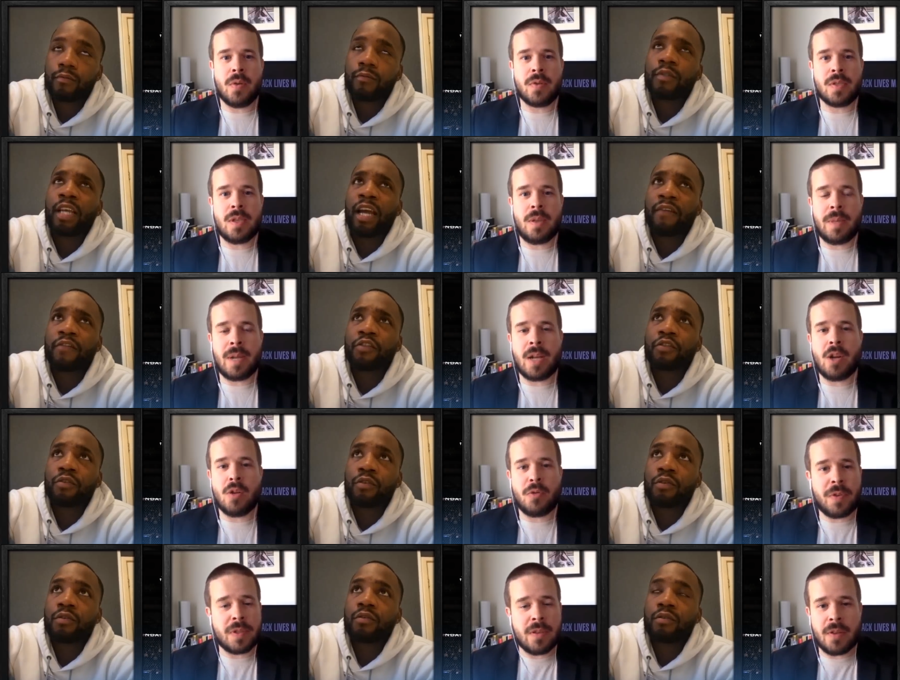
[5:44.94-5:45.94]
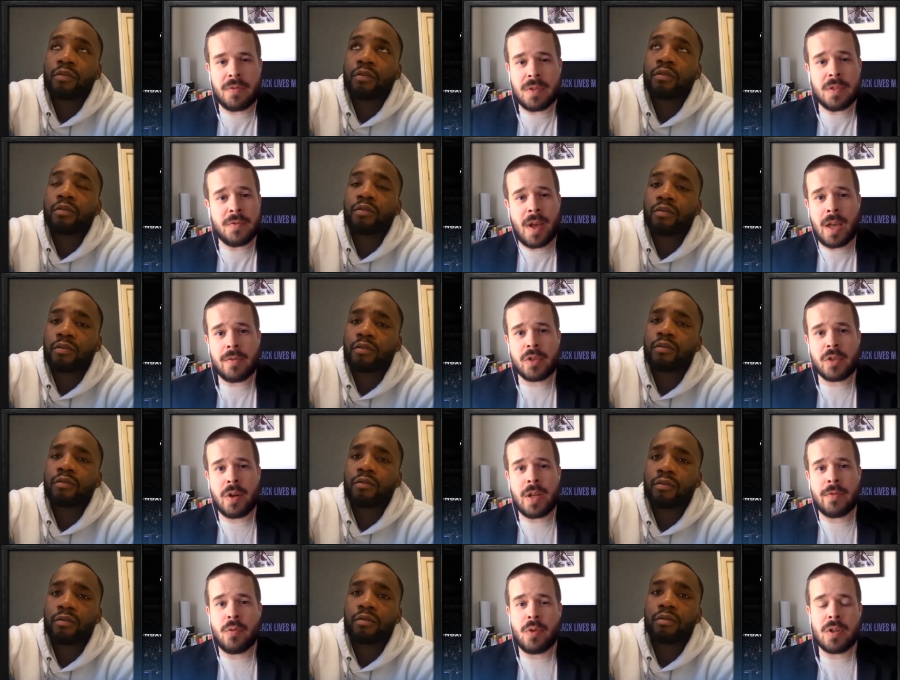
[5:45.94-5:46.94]
Speaker 1: UFC. I mean, I know 50, uh, 55 is
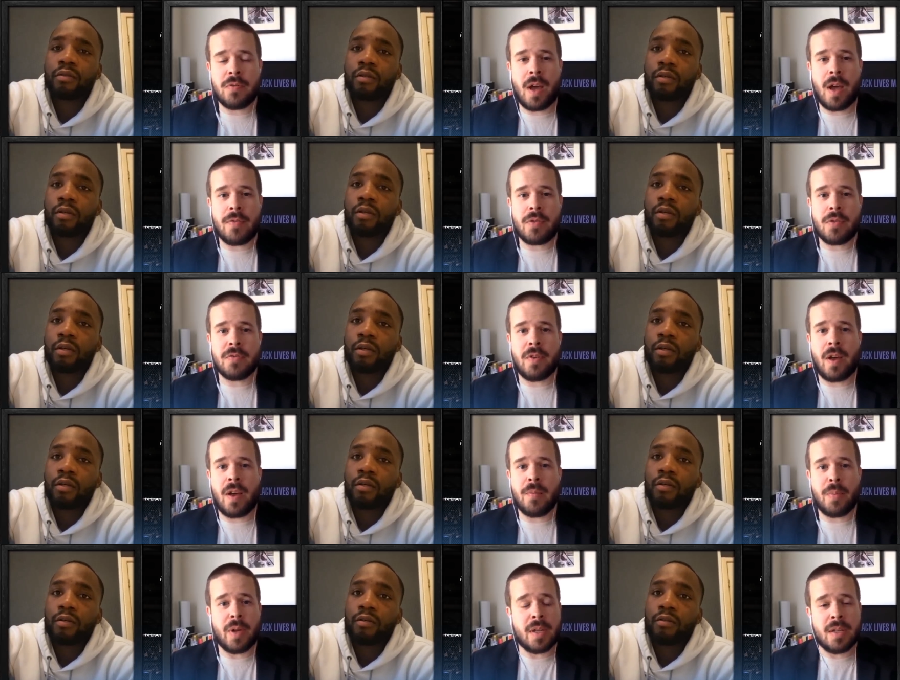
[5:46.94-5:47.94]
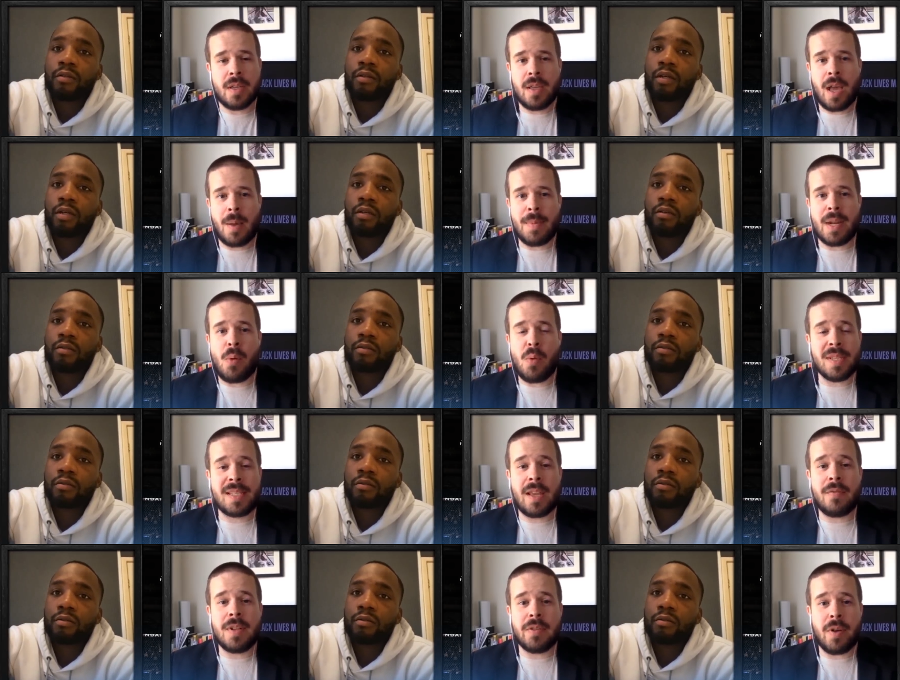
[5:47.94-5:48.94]
great, 45, 35, but I mean, at
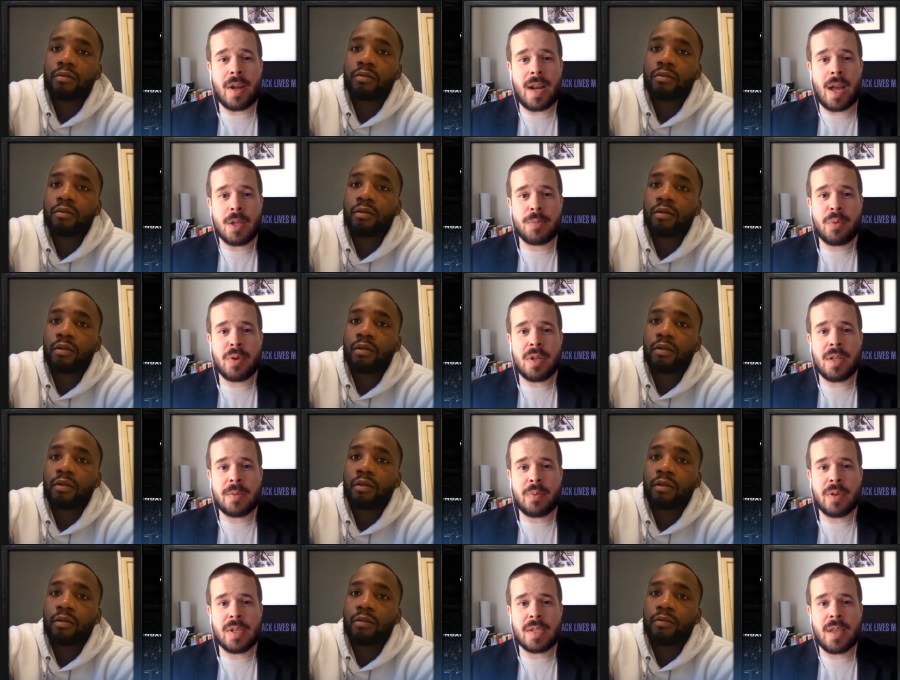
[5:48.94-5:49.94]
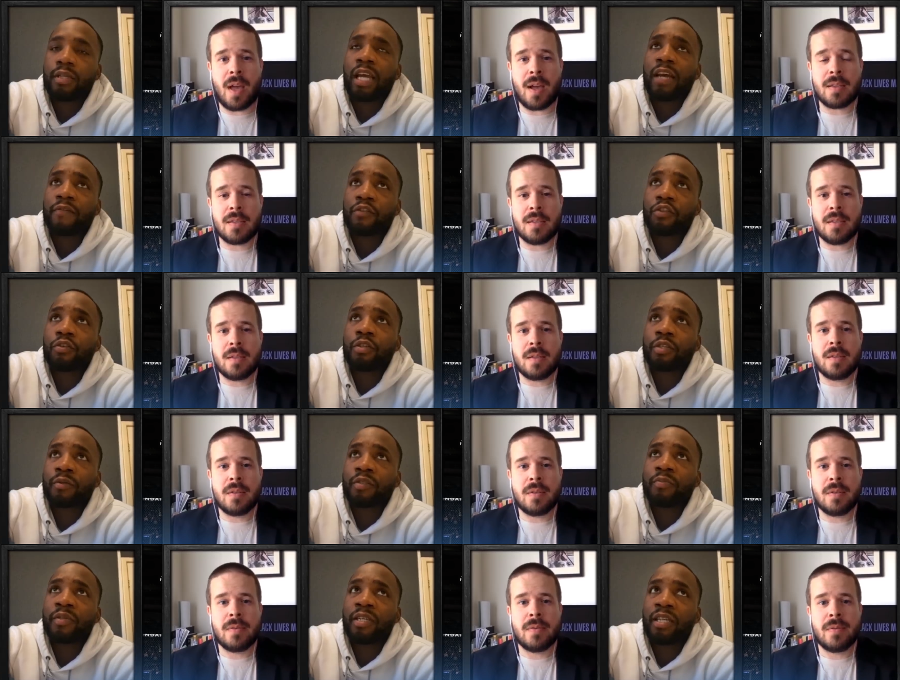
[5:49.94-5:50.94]
170 right now, it's pretty it's pretty stacked. Yeah.
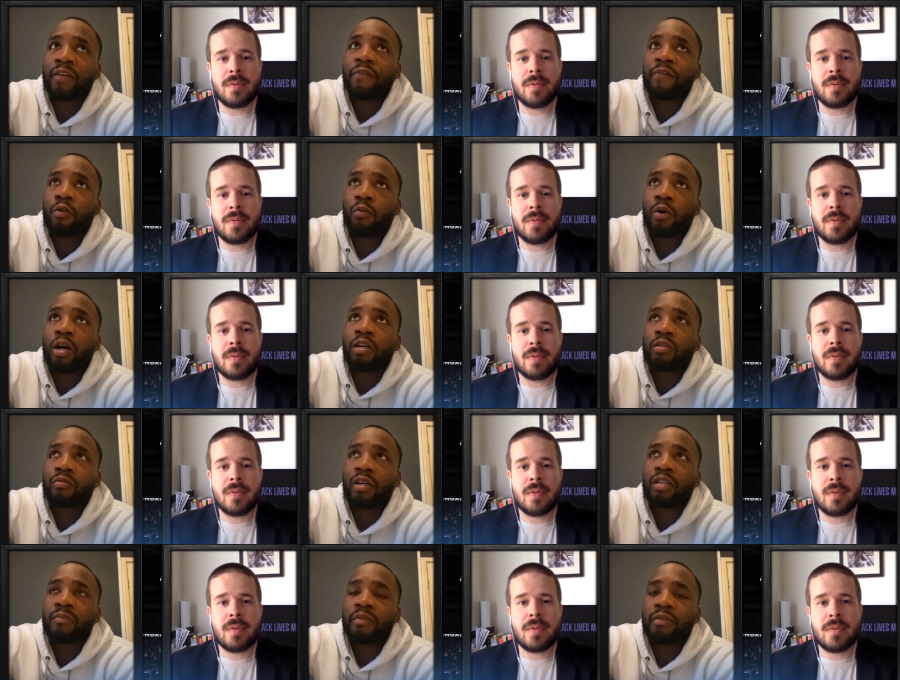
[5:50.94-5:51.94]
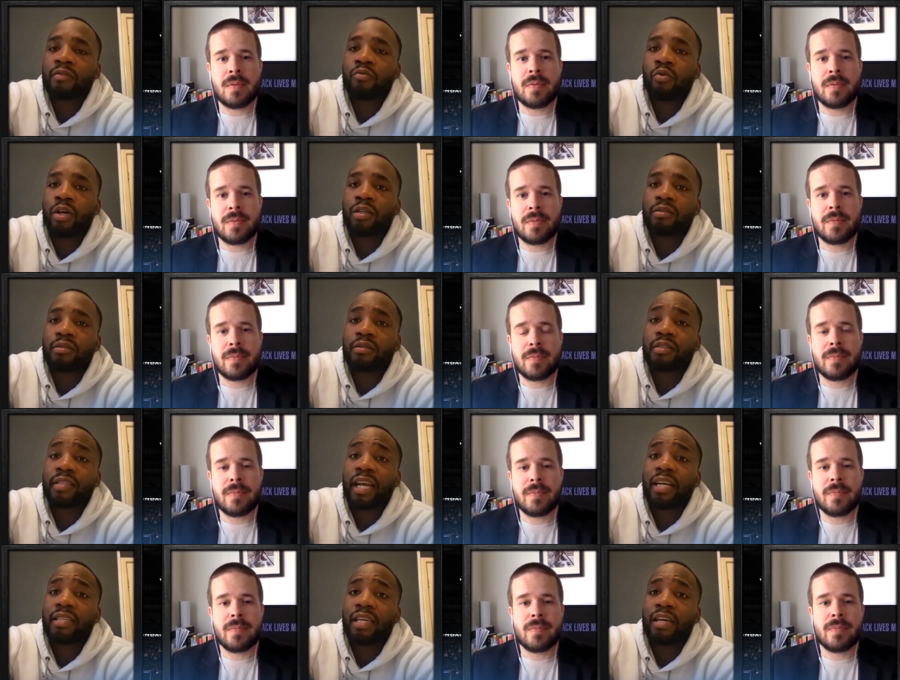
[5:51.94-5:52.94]
Speaker 2: You know that for a while. I've been quite
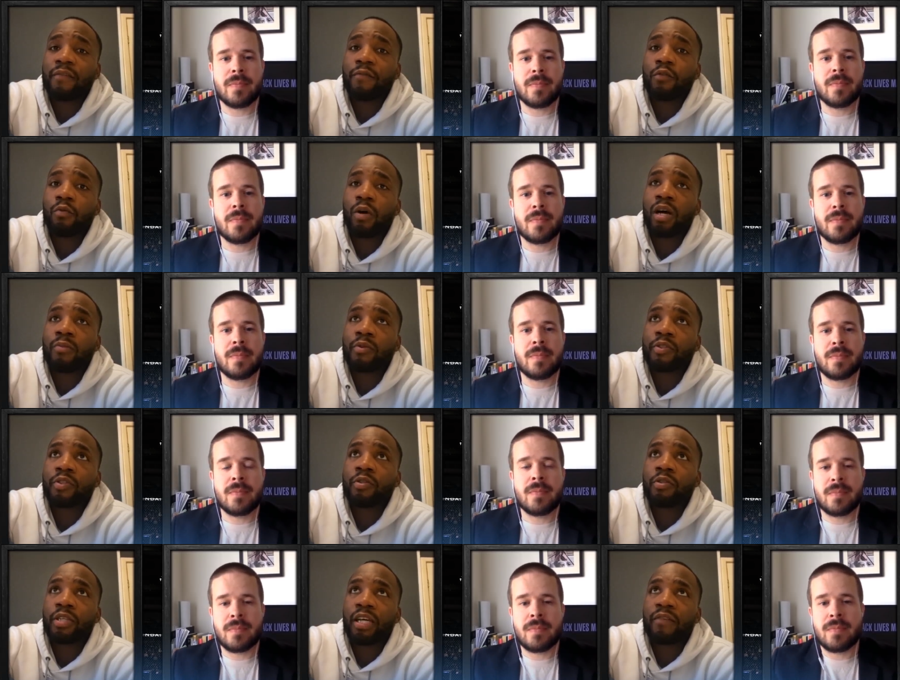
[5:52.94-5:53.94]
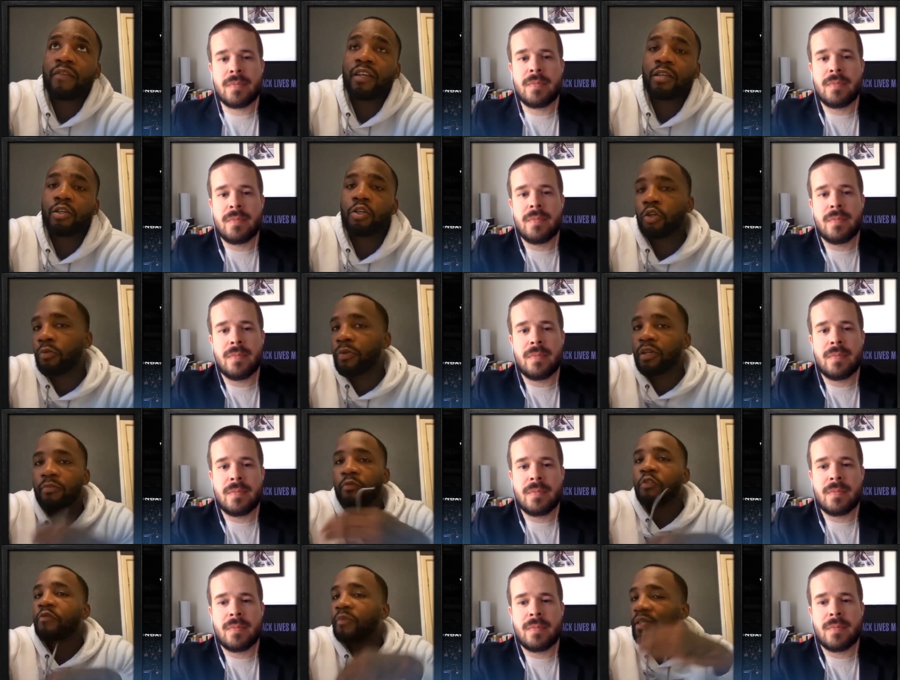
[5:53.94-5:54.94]
stacked now for a while, but it's good to have like a little bit
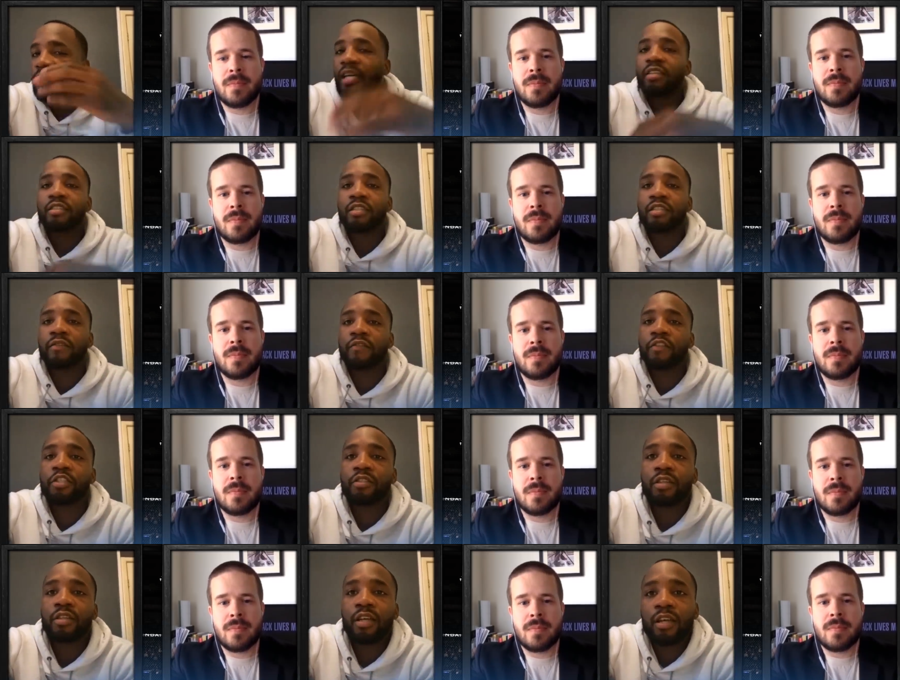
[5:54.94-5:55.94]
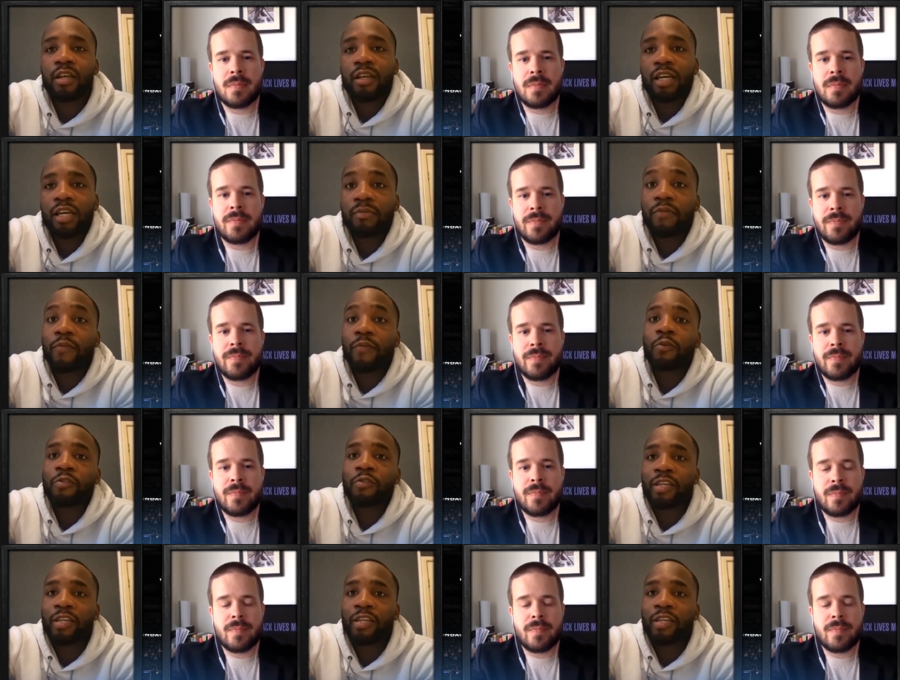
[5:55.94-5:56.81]
of movement now in the division. As before, it was